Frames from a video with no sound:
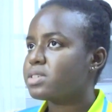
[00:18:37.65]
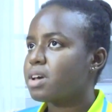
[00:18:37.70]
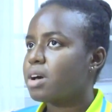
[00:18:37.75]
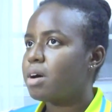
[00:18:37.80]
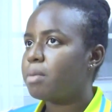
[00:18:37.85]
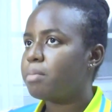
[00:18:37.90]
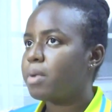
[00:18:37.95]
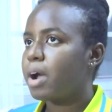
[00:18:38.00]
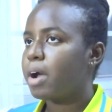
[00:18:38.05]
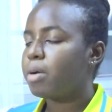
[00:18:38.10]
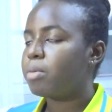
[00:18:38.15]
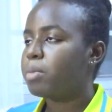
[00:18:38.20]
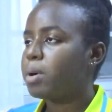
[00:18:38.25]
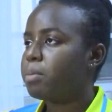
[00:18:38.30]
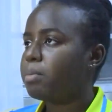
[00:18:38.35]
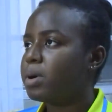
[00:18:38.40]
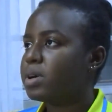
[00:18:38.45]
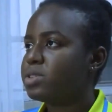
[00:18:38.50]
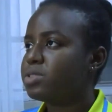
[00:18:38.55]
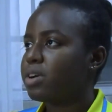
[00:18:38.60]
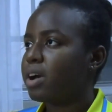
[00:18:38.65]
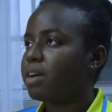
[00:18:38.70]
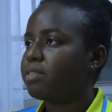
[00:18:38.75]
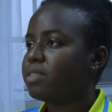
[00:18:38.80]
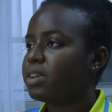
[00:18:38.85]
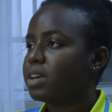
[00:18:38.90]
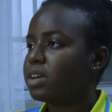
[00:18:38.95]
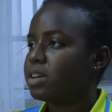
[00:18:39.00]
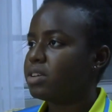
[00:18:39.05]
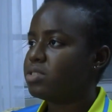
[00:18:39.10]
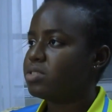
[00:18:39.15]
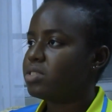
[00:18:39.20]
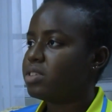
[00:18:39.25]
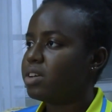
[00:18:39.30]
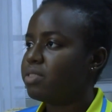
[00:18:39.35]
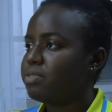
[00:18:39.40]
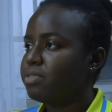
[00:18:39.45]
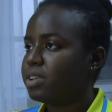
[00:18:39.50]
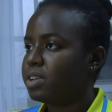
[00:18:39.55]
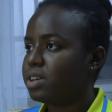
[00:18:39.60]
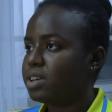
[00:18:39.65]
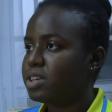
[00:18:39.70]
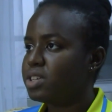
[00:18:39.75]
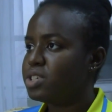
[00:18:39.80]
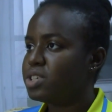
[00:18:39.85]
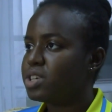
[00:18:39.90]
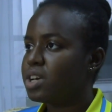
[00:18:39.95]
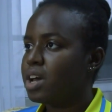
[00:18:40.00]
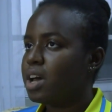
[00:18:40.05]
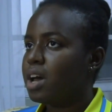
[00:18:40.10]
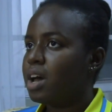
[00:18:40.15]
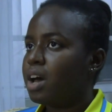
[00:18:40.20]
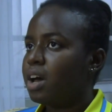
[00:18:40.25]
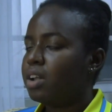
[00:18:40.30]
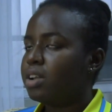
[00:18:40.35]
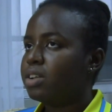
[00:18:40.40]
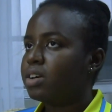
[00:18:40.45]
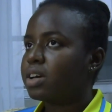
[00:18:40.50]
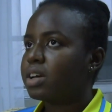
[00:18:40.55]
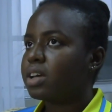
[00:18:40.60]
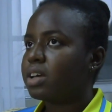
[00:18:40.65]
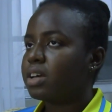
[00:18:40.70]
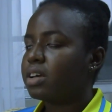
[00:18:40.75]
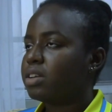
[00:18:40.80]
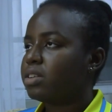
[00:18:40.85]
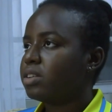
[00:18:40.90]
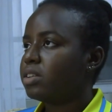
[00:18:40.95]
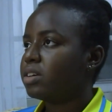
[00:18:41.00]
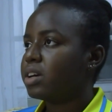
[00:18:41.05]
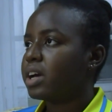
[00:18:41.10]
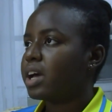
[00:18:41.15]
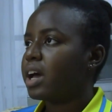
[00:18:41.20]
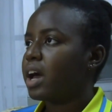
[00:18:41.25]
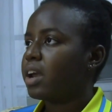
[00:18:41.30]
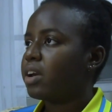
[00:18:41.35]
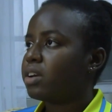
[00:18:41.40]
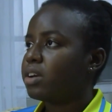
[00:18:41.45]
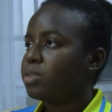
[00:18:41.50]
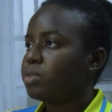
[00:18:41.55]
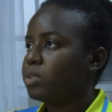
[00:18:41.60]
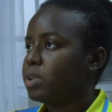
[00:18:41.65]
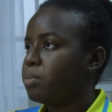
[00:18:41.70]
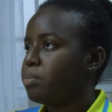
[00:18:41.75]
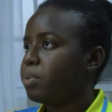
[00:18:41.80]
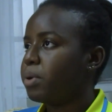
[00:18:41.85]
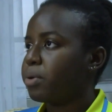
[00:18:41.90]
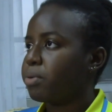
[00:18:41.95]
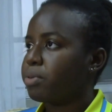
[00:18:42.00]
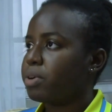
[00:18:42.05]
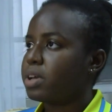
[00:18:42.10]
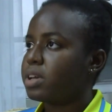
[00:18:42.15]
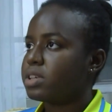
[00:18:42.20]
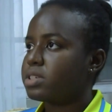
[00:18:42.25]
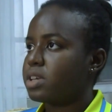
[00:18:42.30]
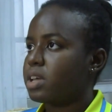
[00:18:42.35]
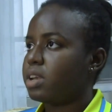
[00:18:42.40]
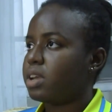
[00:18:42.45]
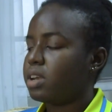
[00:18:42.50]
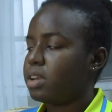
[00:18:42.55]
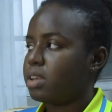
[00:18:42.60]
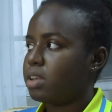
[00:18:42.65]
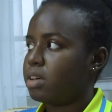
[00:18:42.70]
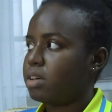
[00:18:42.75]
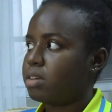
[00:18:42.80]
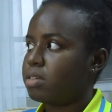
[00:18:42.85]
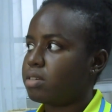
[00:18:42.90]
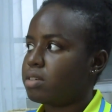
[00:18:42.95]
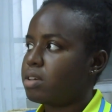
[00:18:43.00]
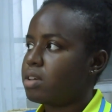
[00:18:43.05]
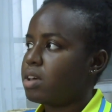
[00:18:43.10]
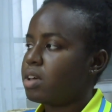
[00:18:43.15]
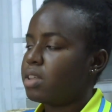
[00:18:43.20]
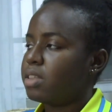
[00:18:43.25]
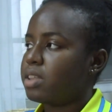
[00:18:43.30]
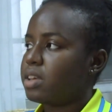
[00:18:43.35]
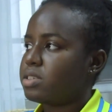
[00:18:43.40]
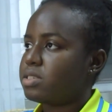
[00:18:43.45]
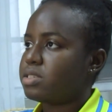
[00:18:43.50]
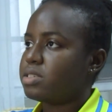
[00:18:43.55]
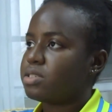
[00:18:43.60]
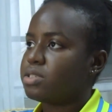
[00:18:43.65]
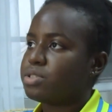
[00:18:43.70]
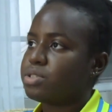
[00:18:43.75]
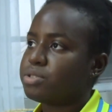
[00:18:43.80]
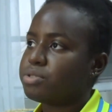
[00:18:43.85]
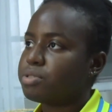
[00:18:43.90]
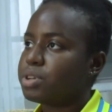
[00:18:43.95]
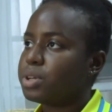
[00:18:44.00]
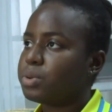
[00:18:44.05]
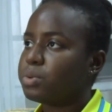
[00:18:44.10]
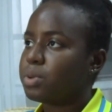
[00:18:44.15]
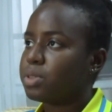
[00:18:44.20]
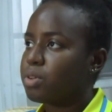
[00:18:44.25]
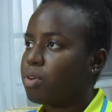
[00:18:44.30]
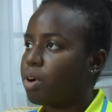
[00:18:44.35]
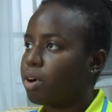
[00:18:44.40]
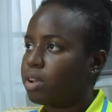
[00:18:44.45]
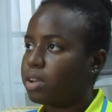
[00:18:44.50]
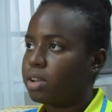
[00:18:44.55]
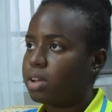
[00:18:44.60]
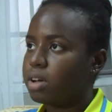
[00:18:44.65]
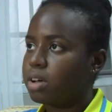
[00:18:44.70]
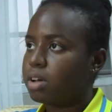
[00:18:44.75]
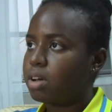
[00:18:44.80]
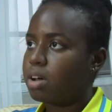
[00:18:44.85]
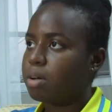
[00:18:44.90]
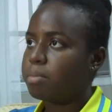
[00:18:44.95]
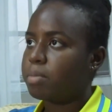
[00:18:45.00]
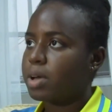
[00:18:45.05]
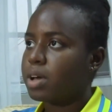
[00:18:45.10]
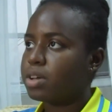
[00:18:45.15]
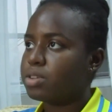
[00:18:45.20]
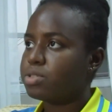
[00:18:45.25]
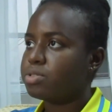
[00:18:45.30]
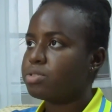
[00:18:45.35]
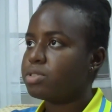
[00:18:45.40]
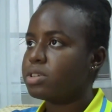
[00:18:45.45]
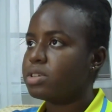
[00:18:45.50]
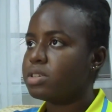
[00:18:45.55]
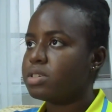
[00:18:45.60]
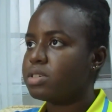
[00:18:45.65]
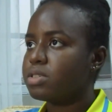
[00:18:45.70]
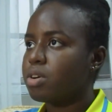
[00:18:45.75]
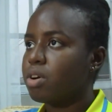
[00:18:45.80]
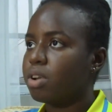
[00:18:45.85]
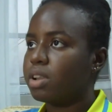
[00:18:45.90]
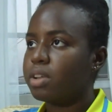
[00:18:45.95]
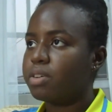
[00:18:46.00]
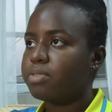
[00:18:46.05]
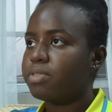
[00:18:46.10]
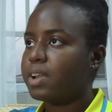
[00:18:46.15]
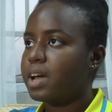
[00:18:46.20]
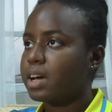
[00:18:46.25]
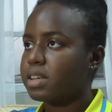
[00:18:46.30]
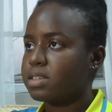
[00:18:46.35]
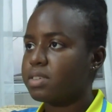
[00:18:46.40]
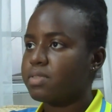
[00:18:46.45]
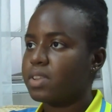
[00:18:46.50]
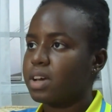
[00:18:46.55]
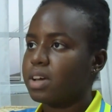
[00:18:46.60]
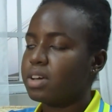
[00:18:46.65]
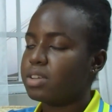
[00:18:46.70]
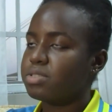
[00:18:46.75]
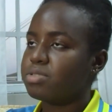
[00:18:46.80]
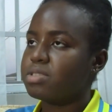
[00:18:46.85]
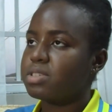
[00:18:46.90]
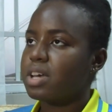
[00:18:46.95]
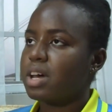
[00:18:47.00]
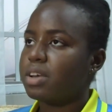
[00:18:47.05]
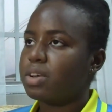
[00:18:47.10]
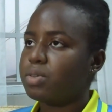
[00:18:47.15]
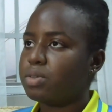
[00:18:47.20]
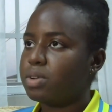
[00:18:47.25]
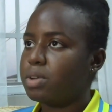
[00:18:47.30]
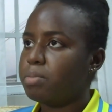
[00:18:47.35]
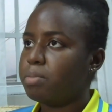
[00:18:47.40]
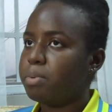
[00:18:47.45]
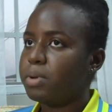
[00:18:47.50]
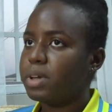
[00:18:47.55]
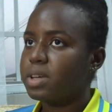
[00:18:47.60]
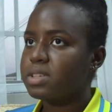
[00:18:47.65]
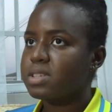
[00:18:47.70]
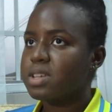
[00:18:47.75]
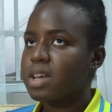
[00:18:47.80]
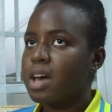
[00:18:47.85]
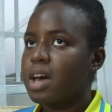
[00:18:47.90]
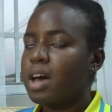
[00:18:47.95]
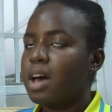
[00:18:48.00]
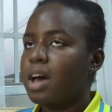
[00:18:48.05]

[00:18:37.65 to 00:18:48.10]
I remember driving into the village, looking at the Olympic rings, and then there's this street with all the countries, all the flags of the countries at the Olympics.